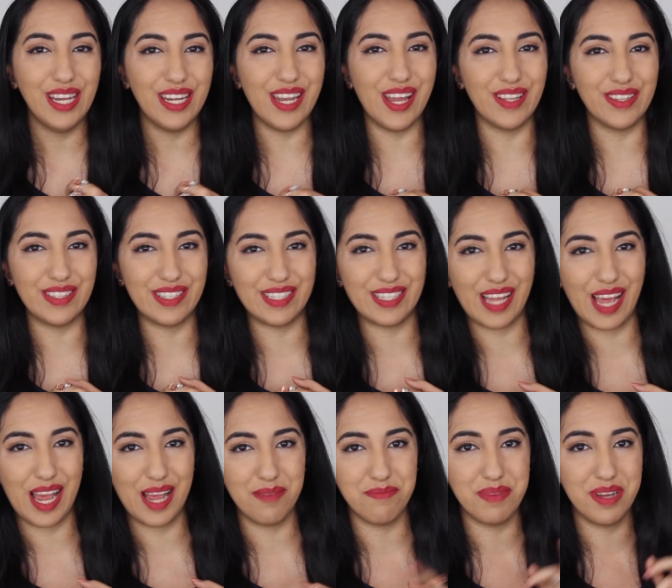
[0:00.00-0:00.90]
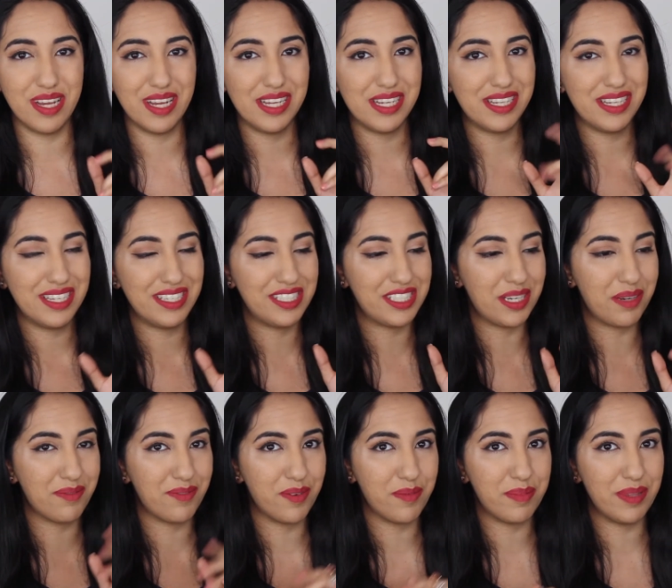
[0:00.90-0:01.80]
now this time,
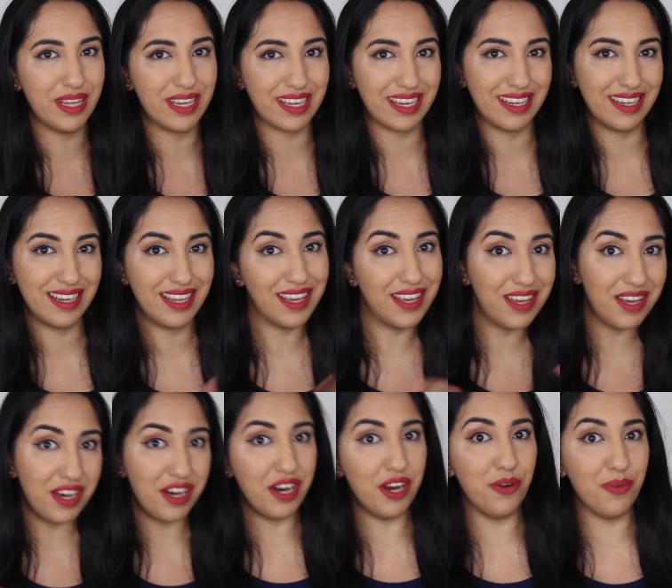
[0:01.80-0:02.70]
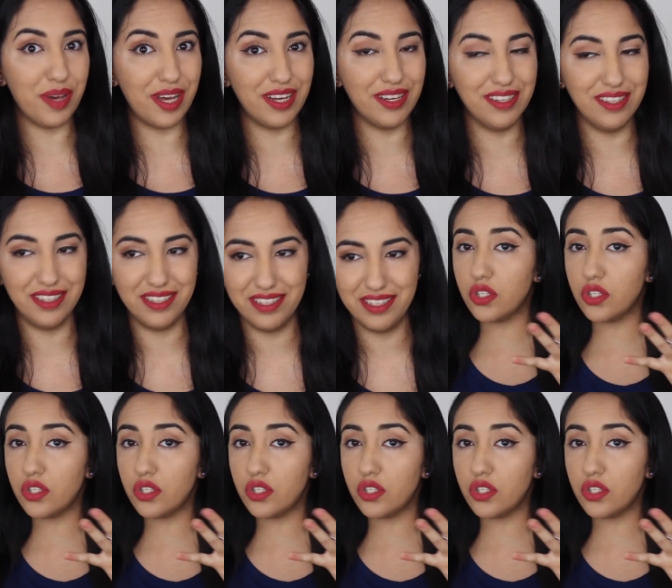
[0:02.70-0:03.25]
shameful plug-in, oh well.